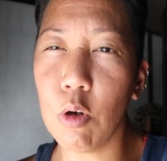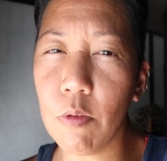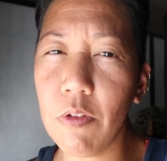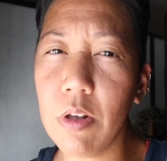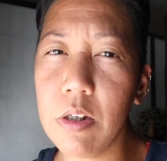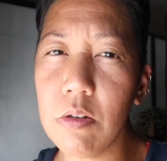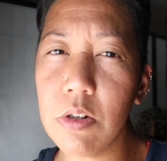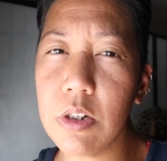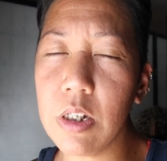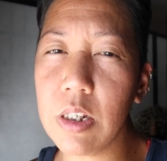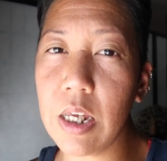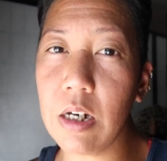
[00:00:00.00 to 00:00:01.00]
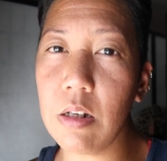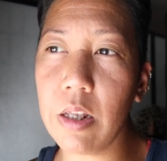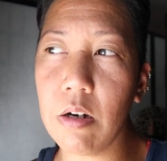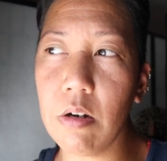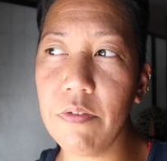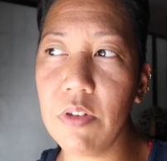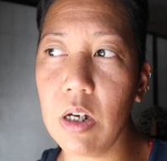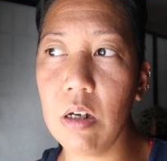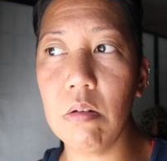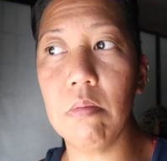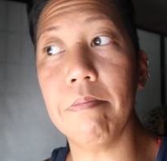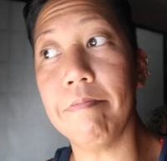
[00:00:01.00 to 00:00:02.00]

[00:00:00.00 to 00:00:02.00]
Hopefully you'll see Dana later. If not,